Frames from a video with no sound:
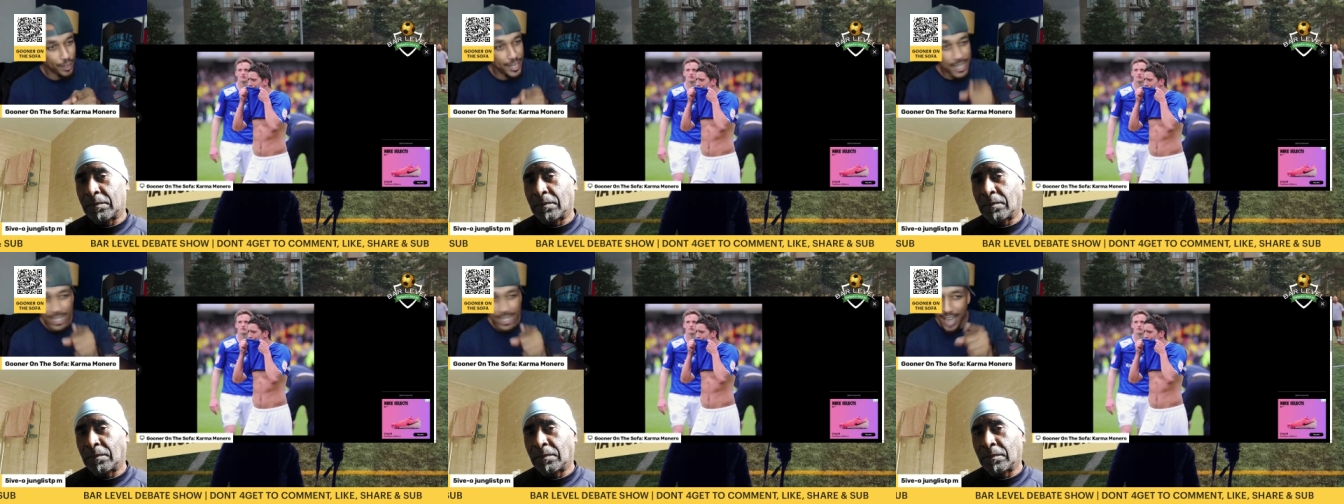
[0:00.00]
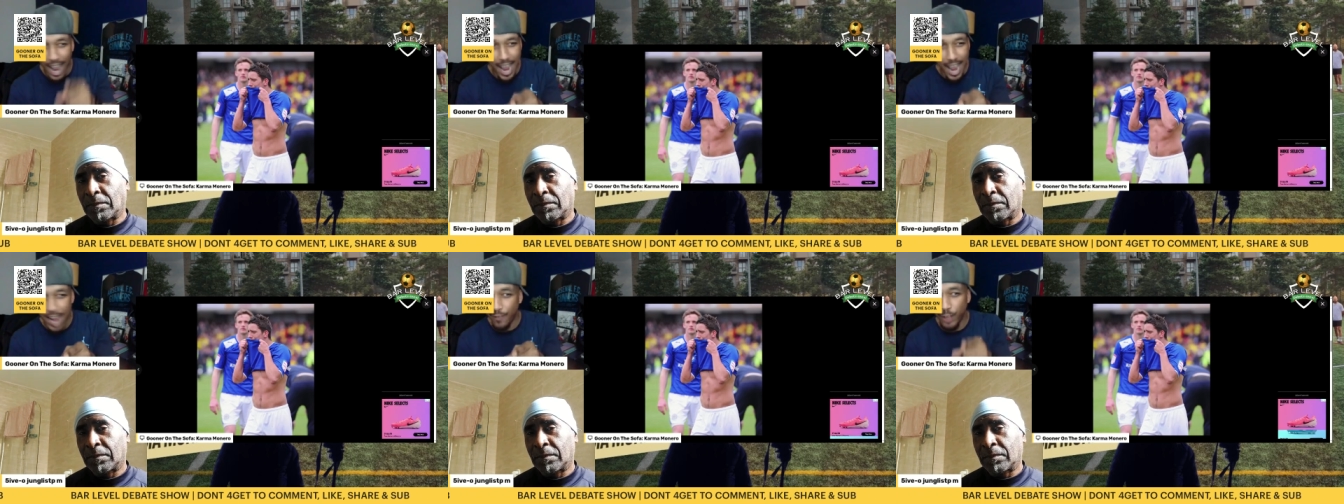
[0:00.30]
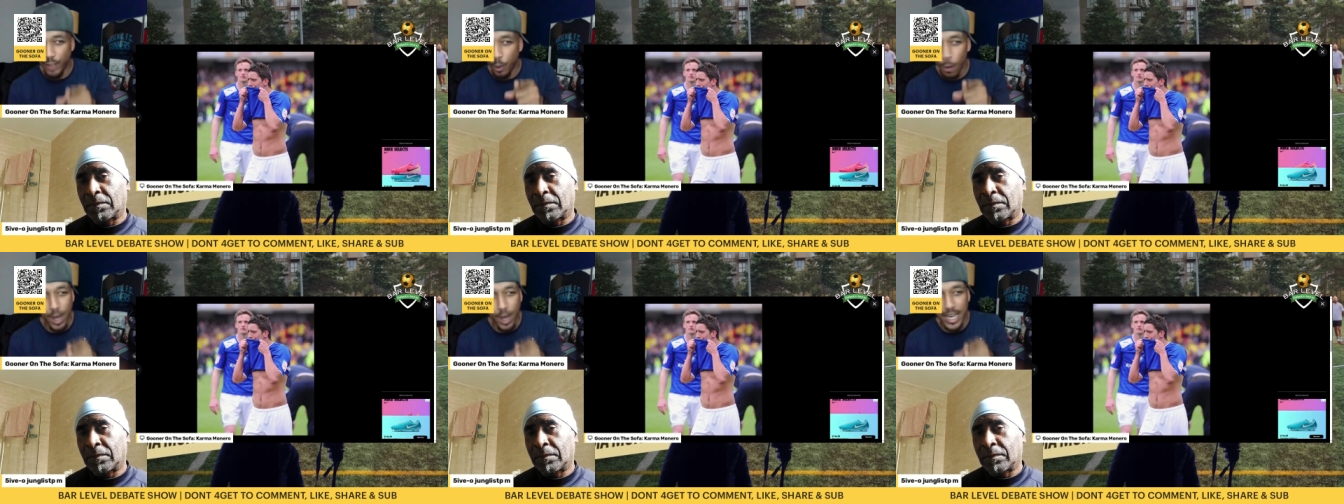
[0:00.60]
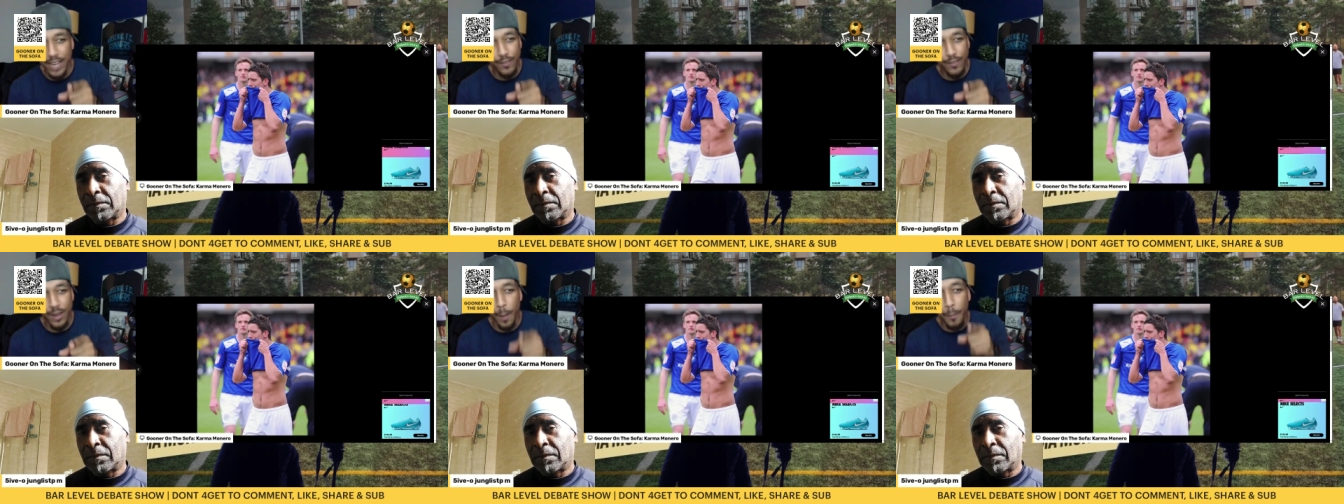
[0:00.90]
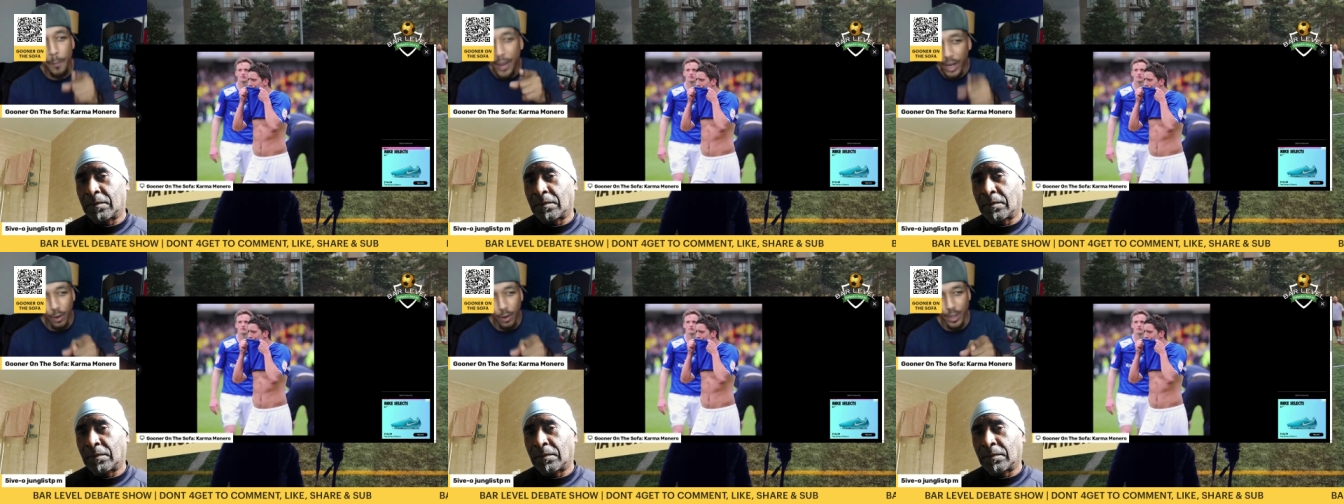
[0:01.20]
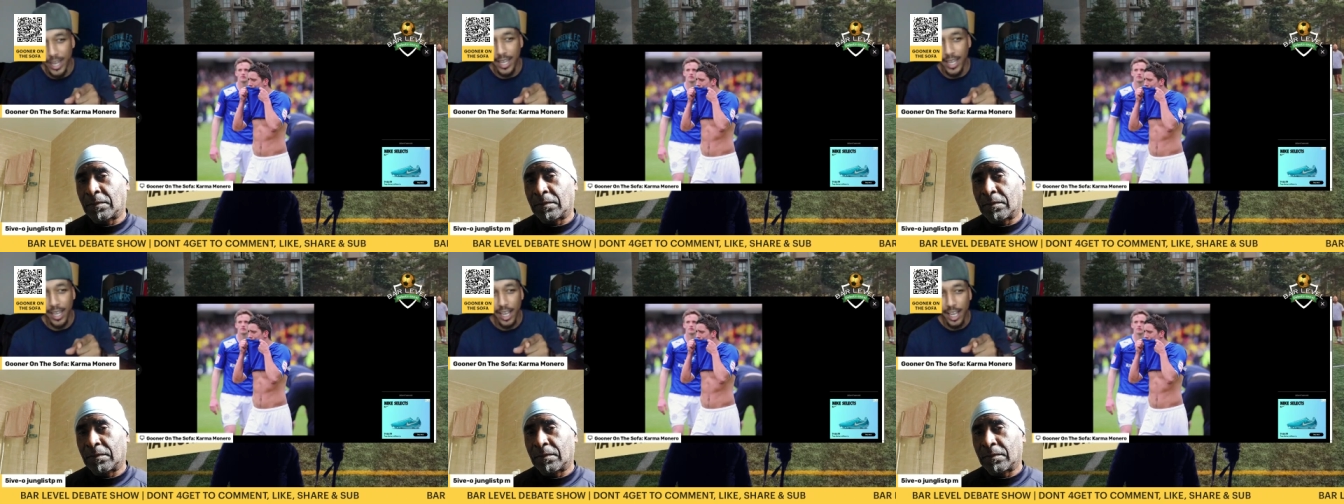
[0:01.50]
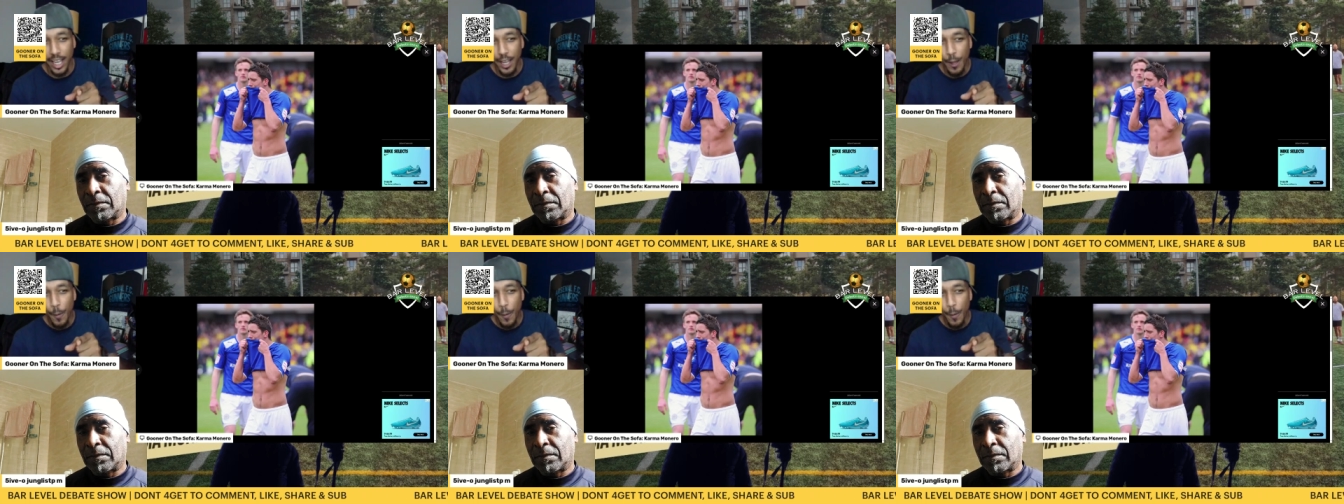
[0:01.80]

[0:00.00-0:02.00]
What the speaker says: He dived. It wasn't even a penalty.